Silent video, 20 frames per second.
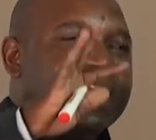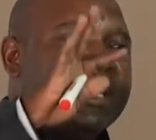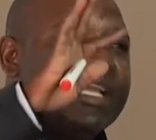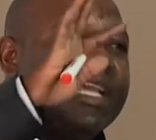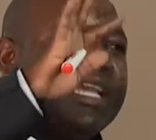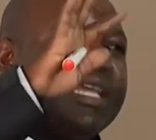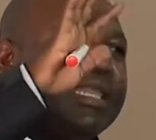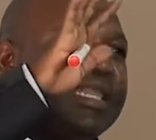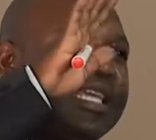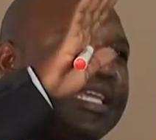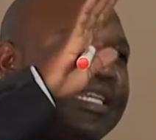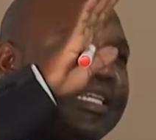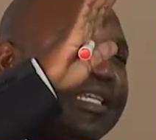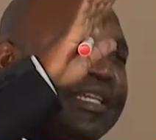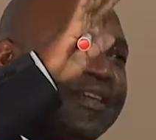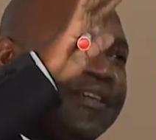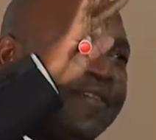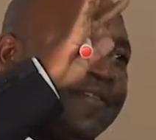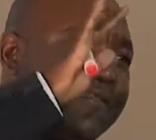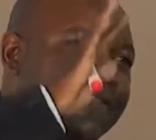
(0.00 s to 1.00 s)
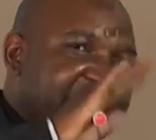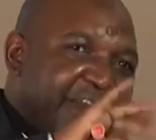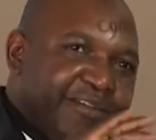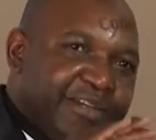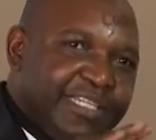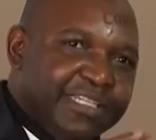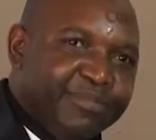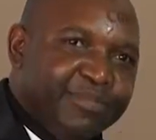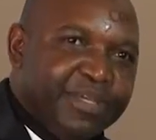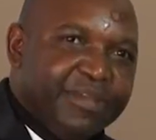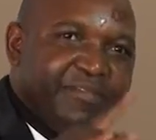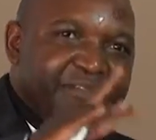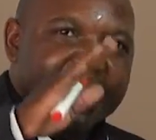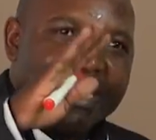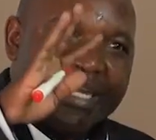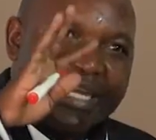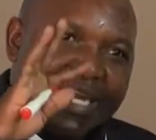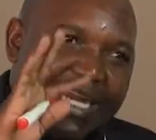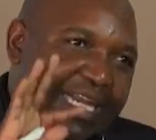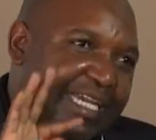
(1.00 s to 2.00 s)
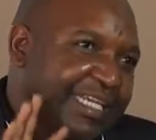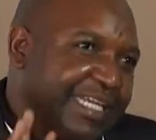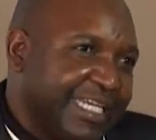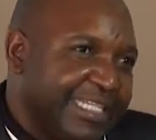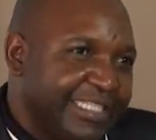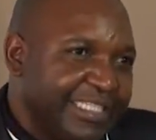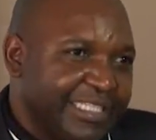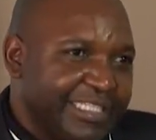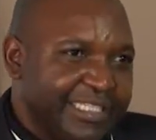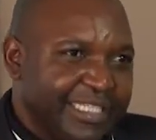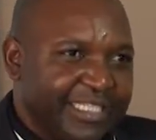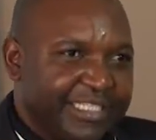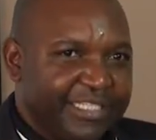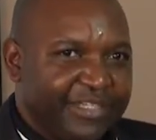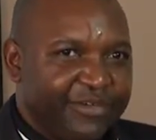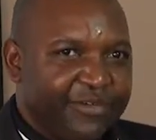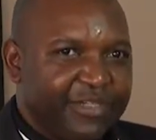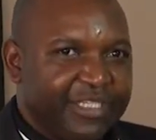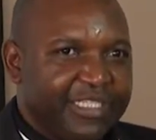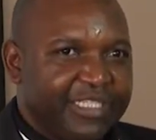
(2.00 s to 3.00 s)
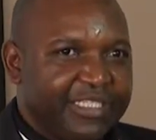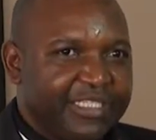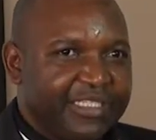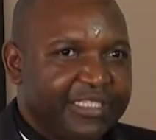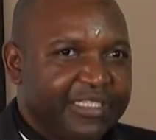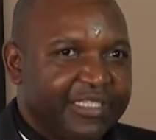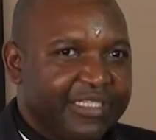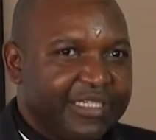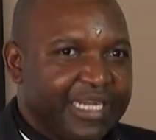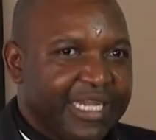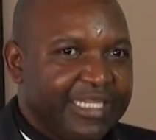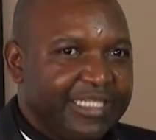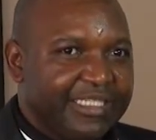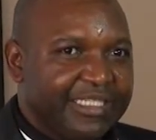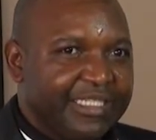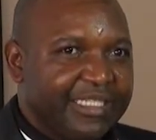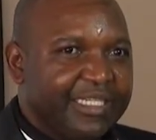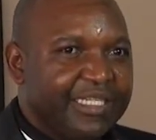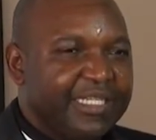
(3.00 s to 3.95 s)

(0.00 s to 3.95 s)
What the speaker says: Then violent behavior, I write a section on it, right?